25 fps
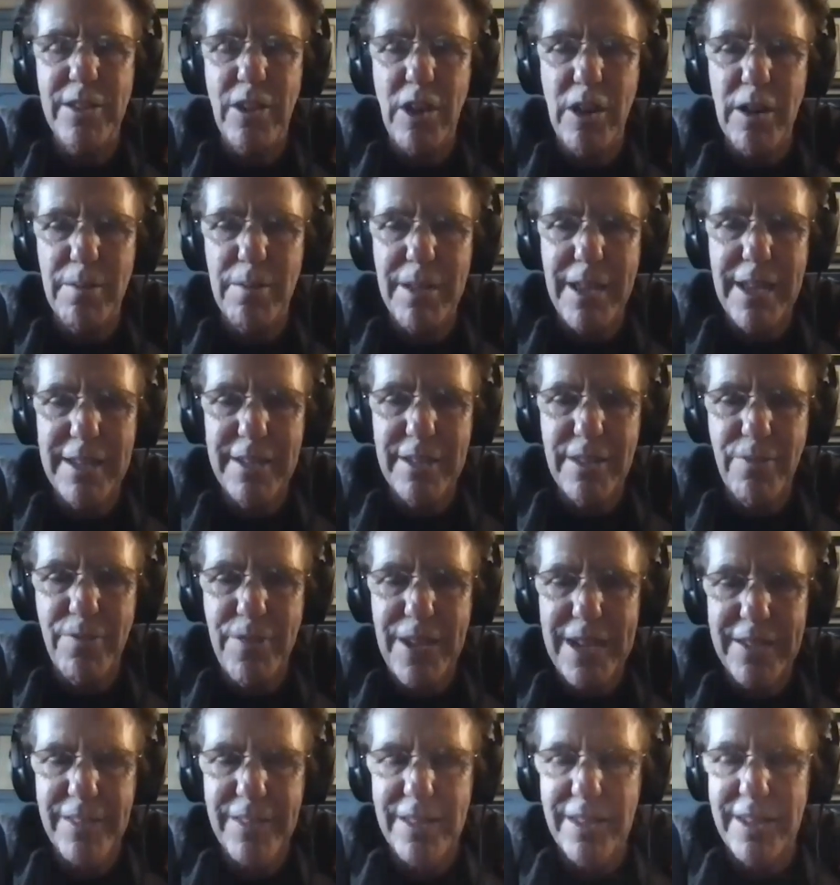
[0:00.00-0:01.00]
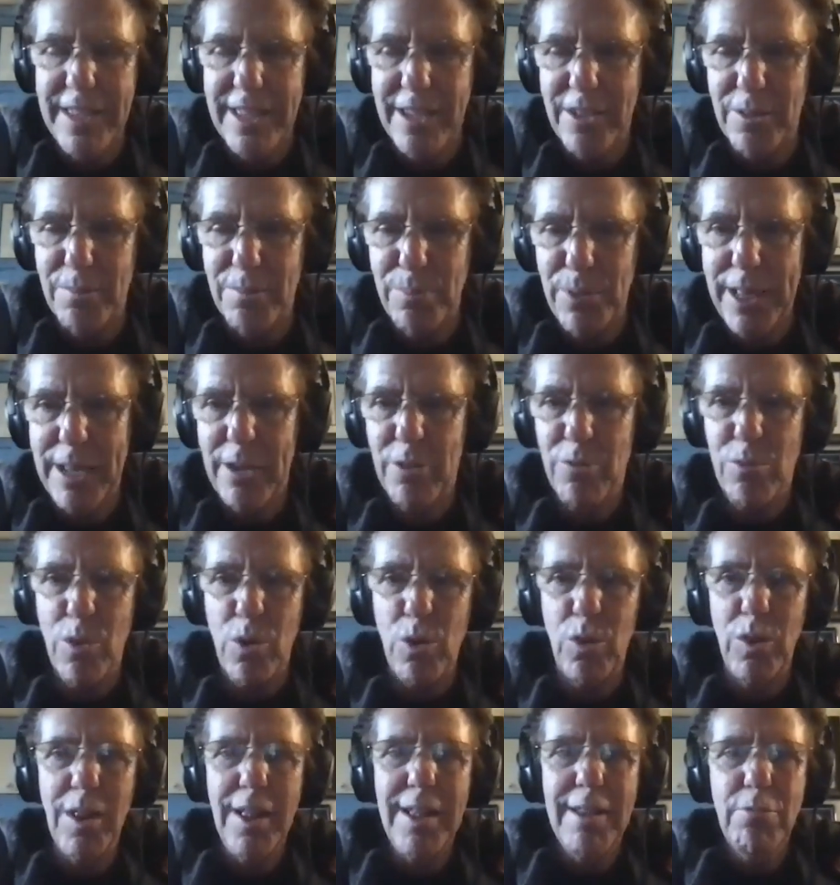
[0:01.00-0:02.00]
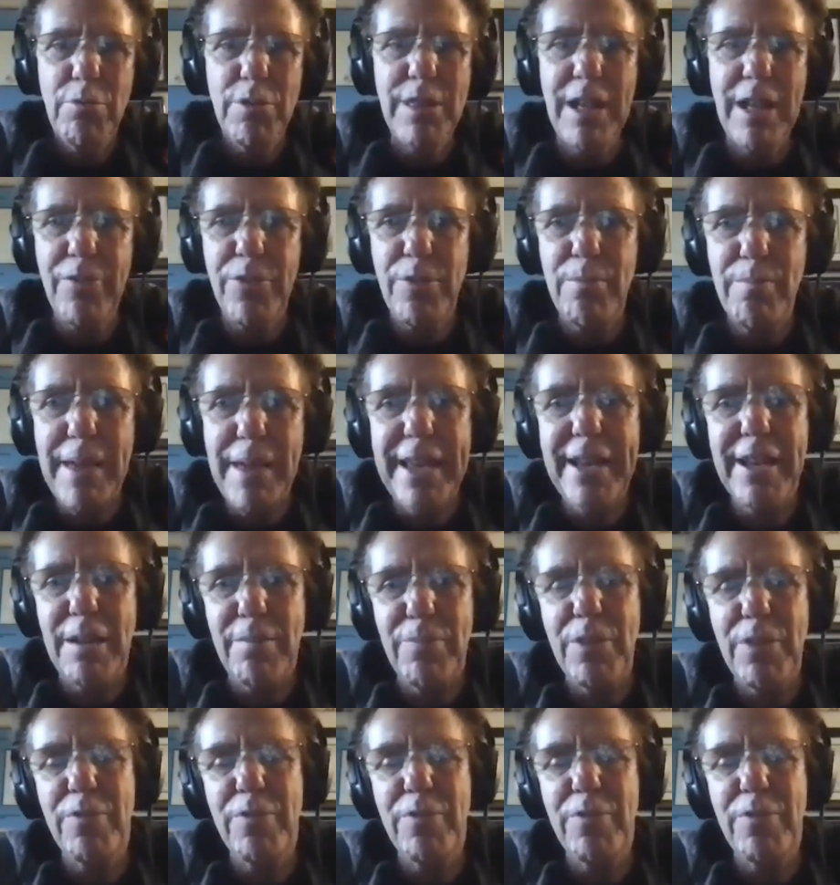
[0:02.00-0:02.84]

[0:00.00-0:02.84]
Ar- and the fact that he could play a role without the makeup,